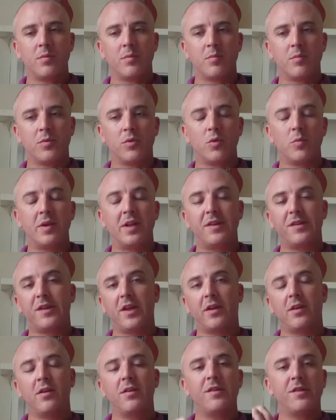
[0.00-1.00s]
normally
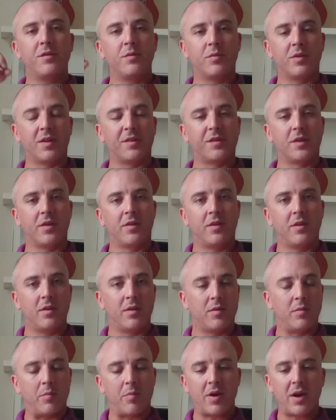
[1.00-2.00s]
Cygnus, that's
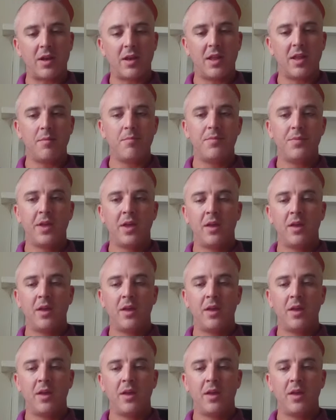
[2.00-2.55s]
the brand name,